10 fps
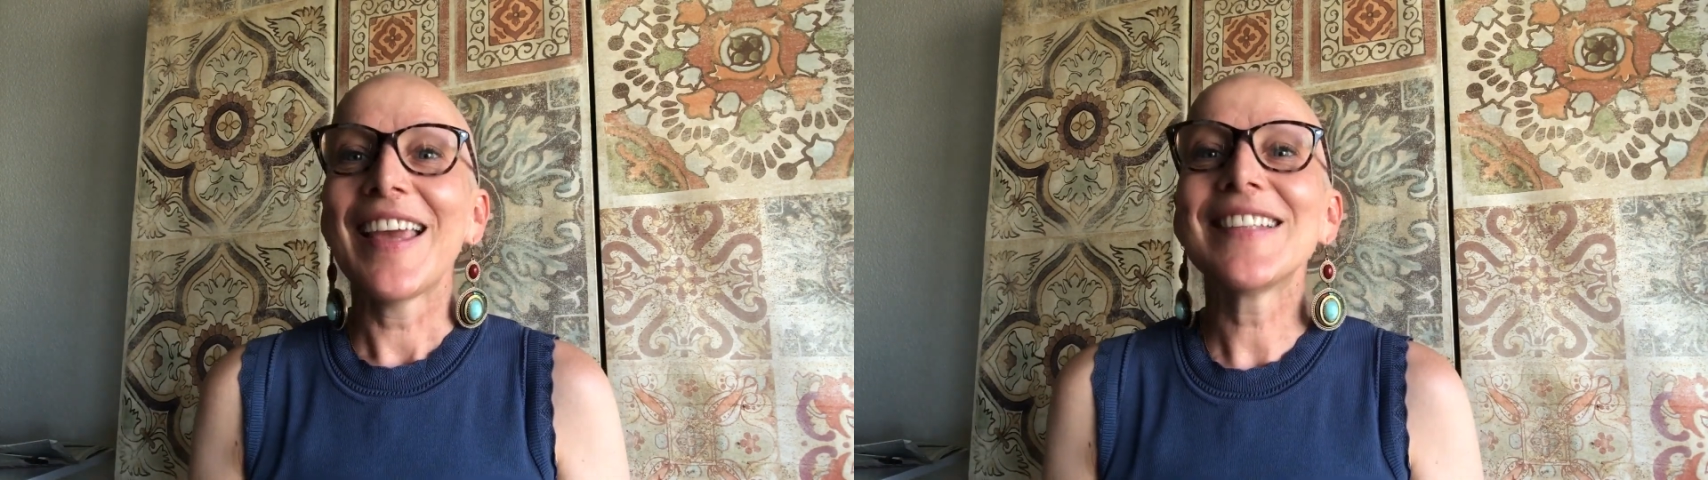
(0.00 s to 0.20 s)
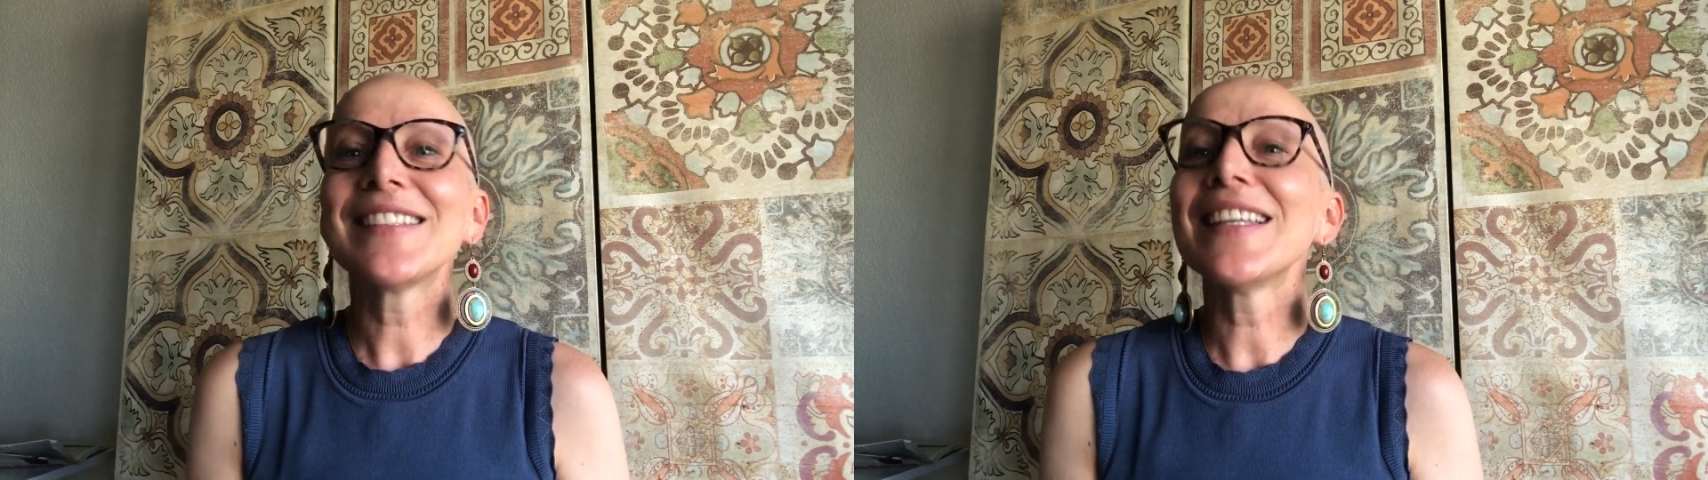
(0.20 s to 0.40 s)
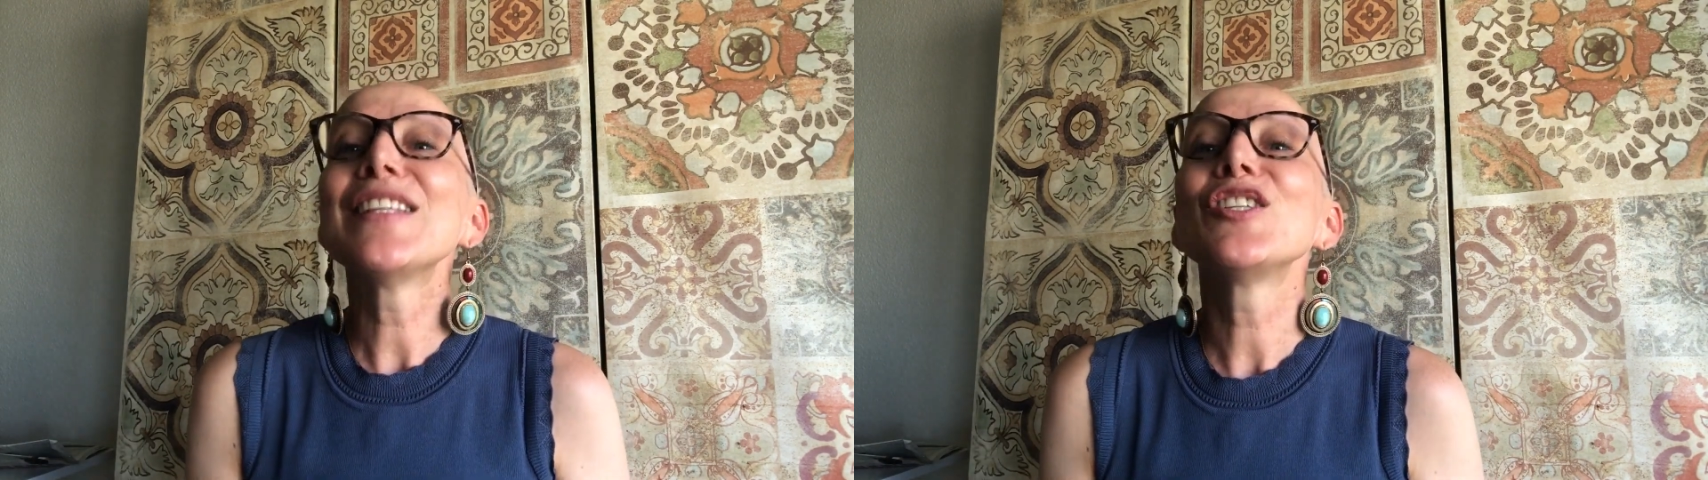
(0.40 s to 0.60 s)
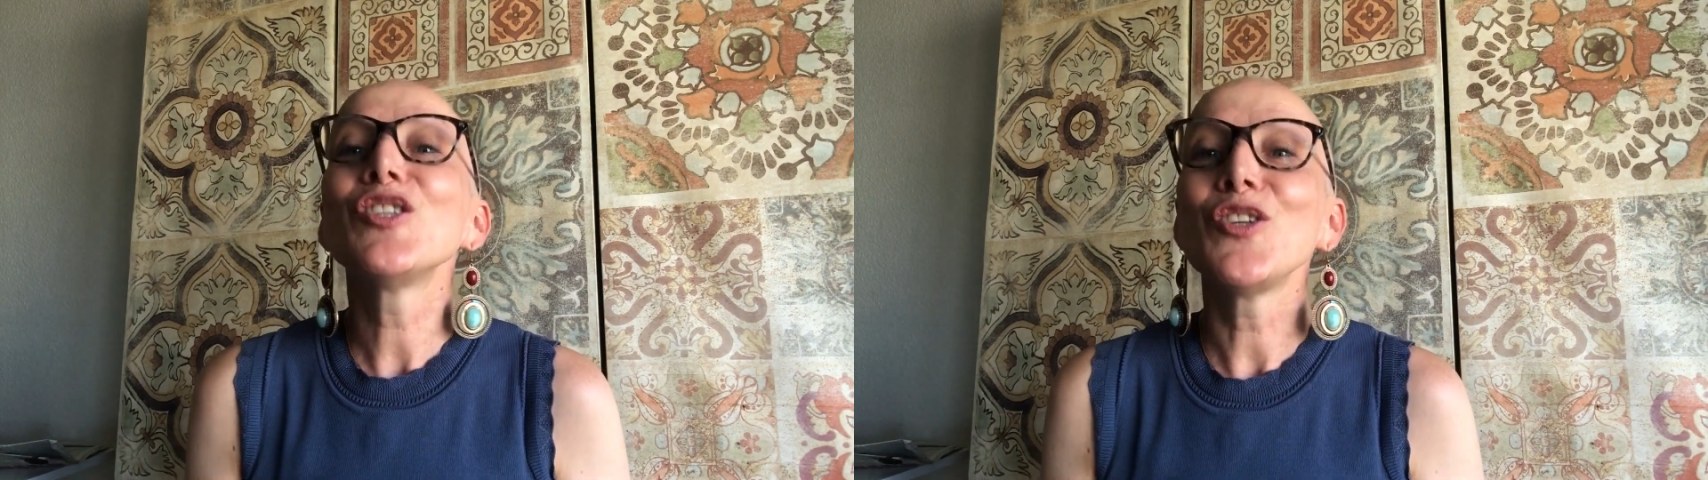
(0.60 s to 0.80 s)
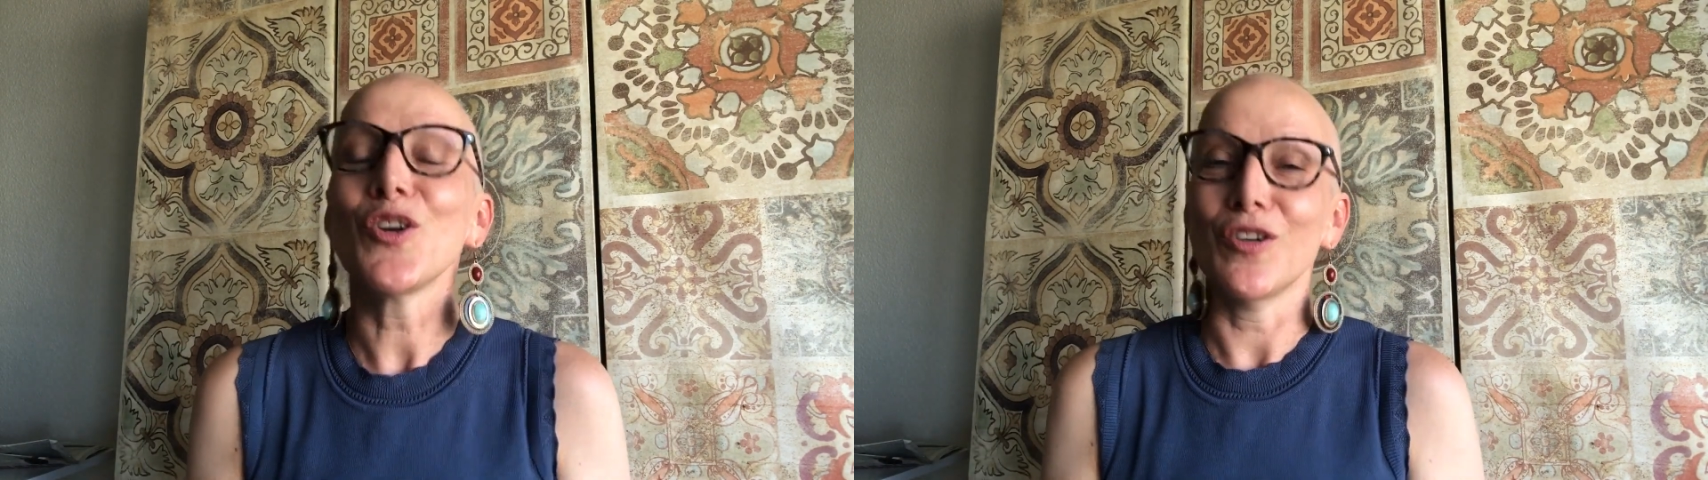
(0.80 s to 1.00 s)
It's
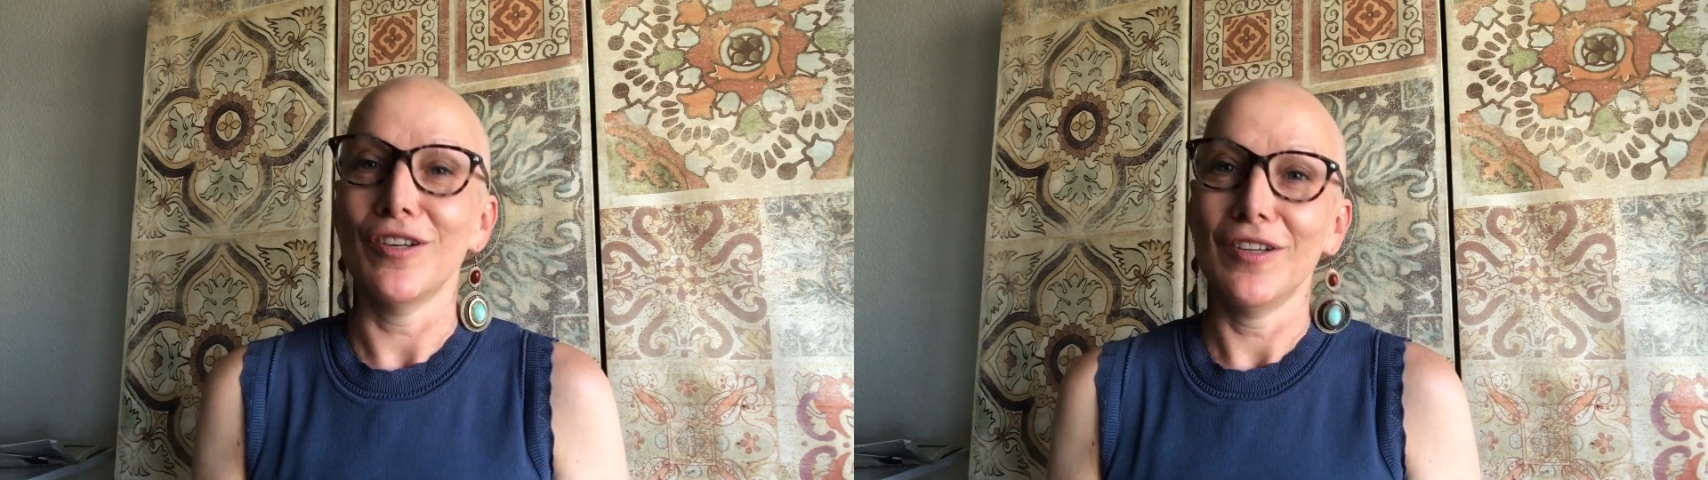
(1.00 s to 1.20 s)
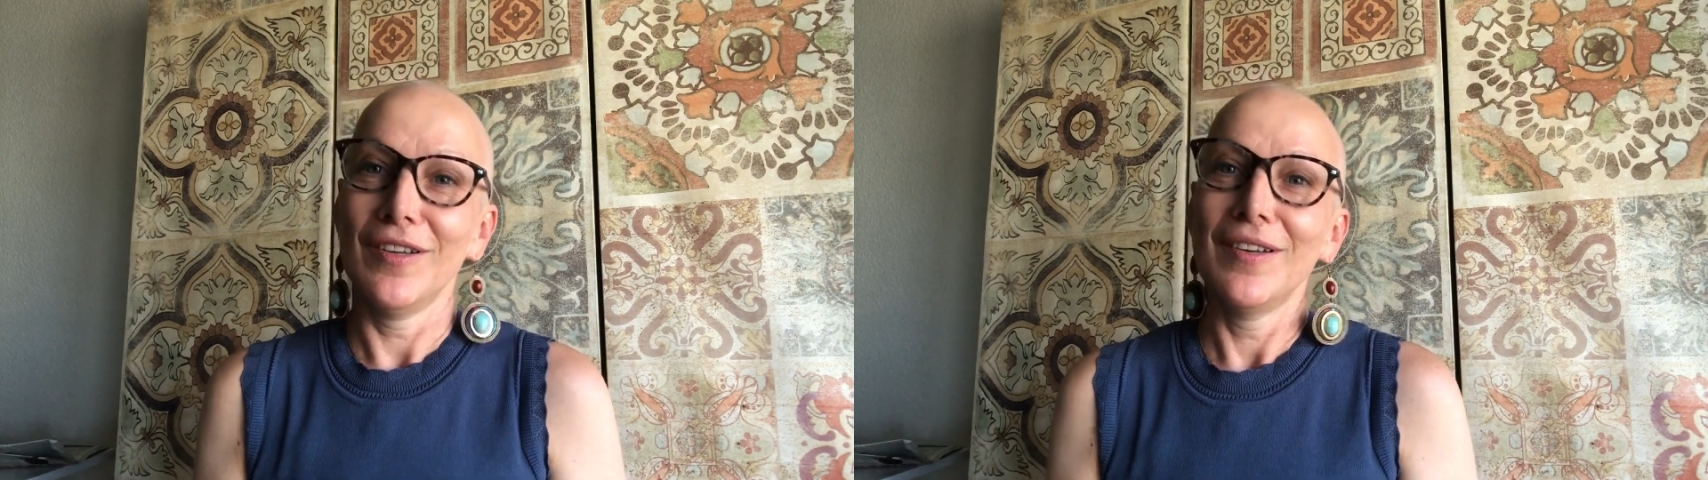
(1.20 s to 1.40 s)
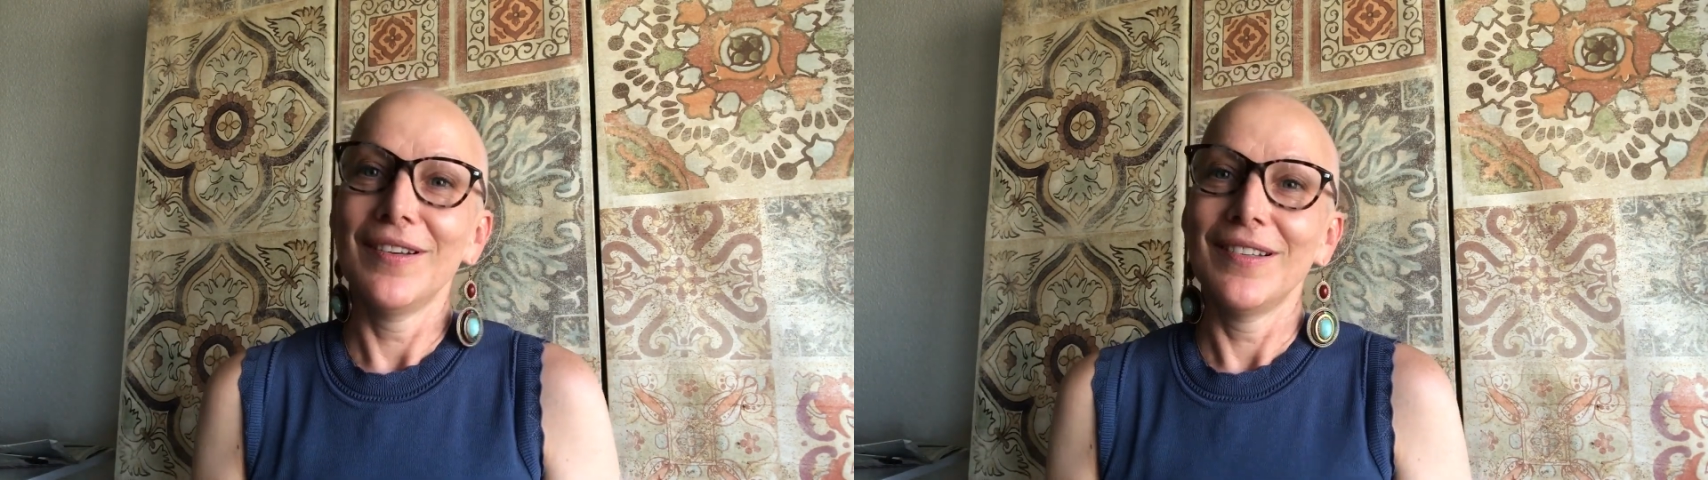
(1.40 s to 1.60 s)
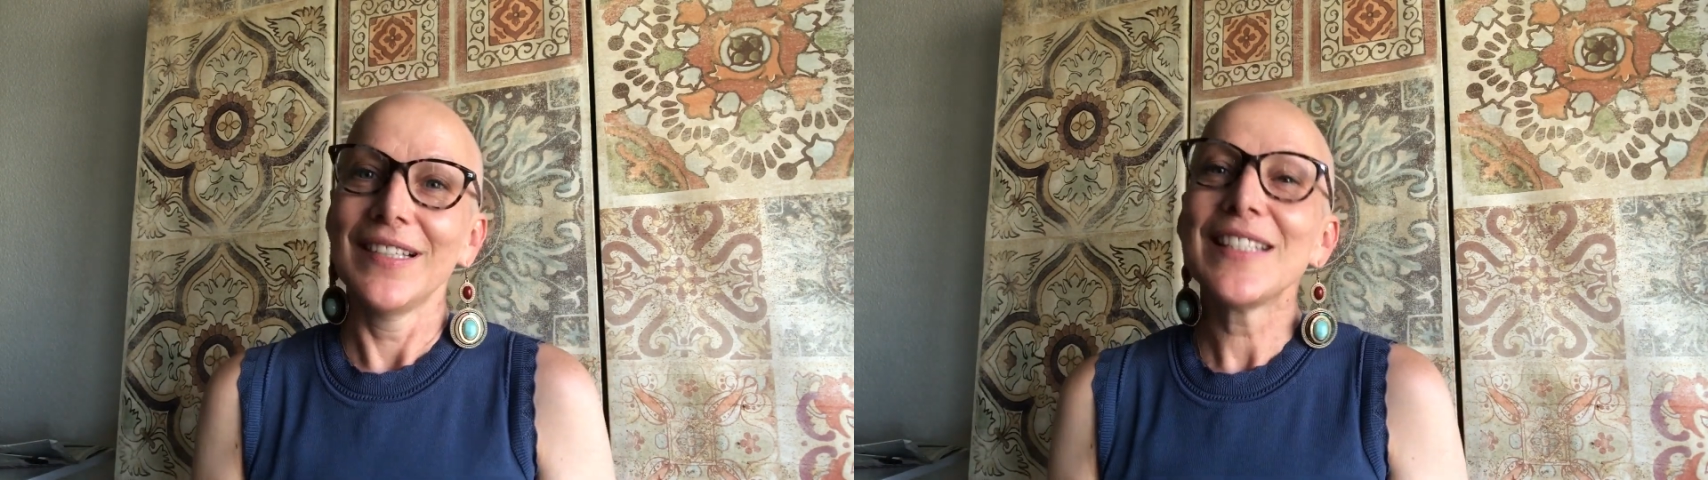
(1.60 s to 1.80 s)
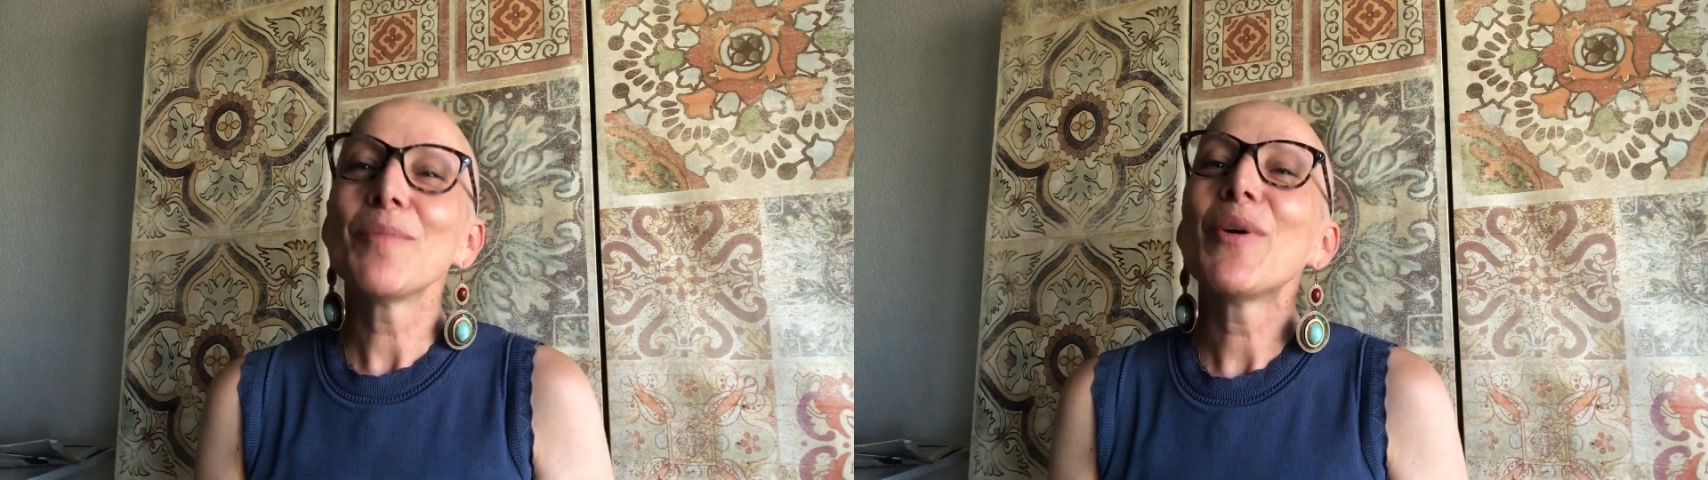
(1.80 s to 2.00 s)

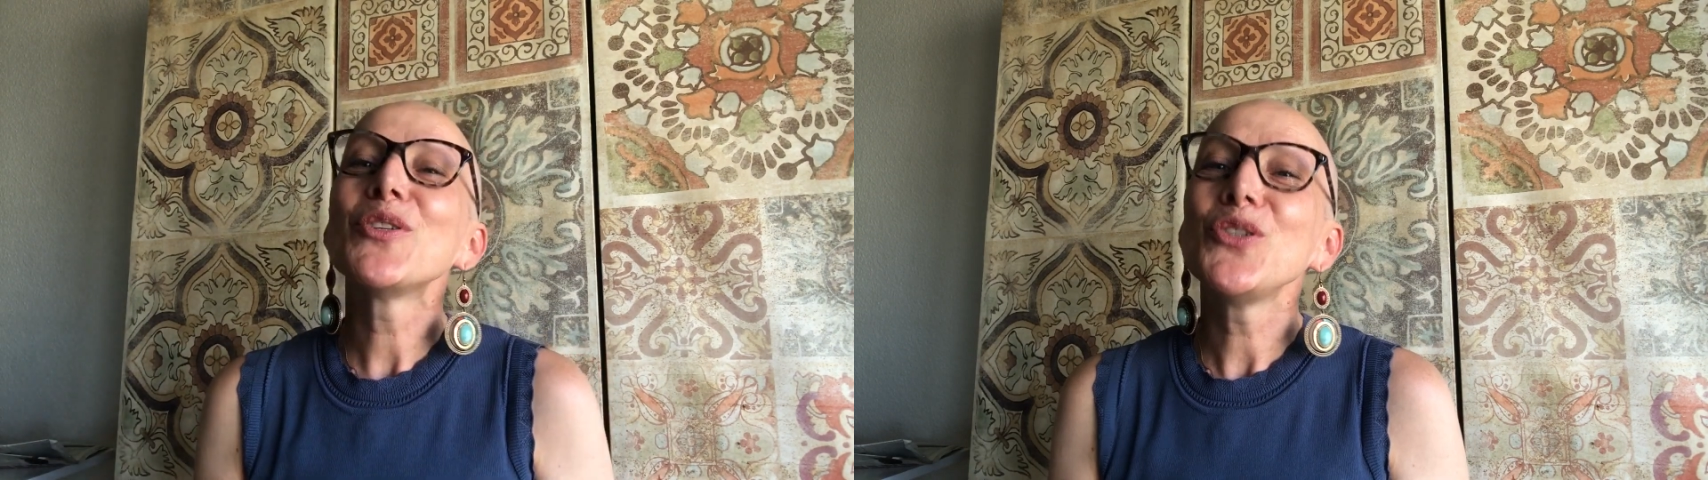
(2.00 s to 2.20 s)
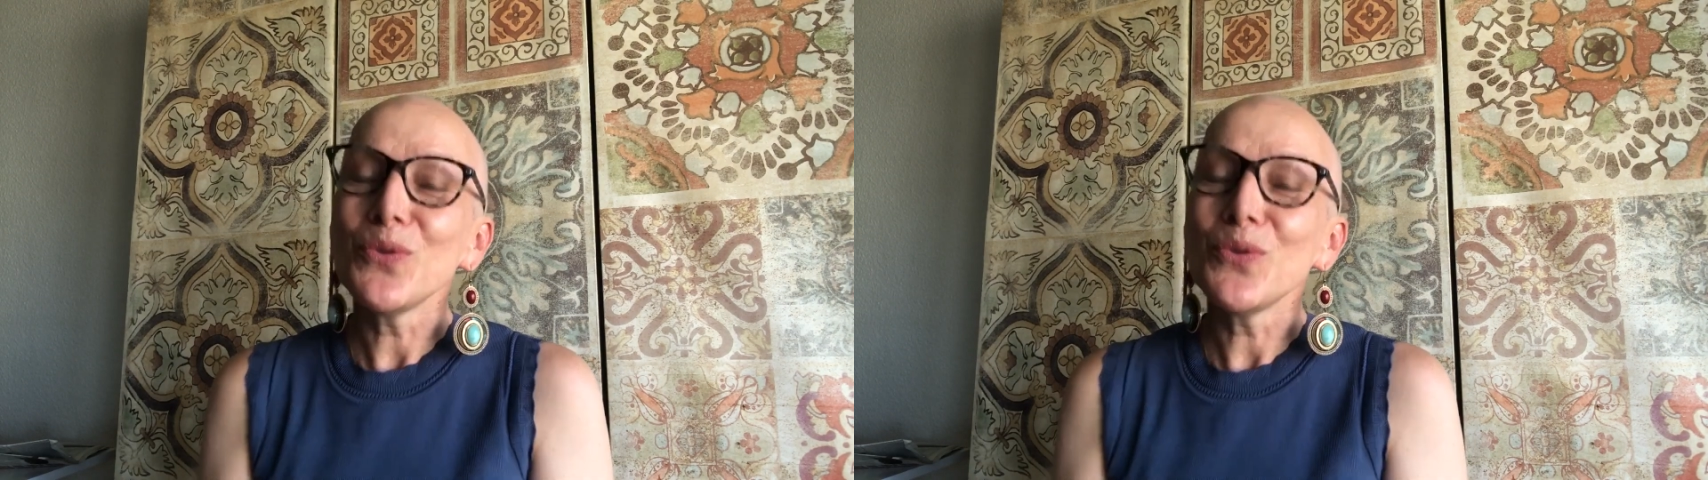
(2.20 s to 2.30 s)
about